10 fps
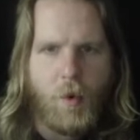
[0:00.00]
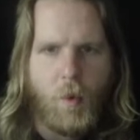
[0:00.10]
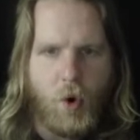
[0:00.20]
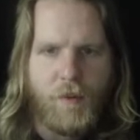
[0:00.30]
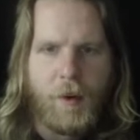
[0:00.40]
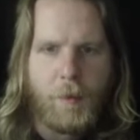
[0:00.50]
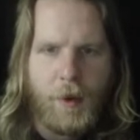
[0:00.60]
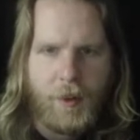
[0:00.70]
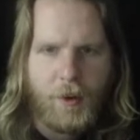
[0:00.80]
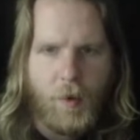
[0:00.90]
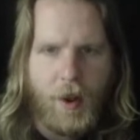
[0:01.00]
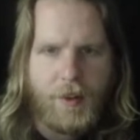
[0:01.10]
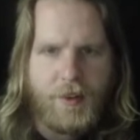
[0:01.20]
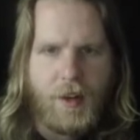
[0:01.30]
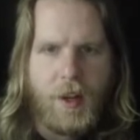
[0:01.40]
reward for completing the
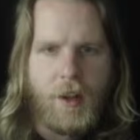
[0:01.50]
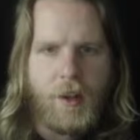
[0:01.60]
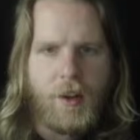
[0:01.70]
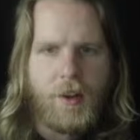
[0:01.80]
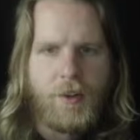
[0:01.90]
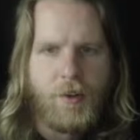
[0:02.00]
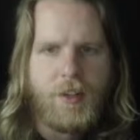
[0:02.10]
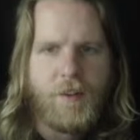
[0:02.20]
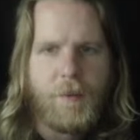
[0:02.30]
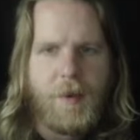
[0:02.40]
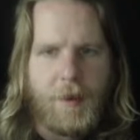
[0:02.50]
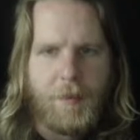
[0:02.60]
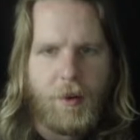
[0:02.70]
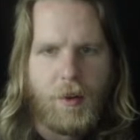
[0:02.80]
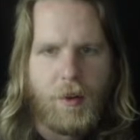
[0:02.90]
quest. So there's different
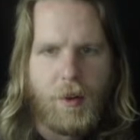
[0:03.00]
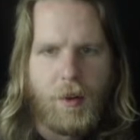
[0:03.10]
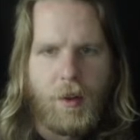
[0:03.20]
people.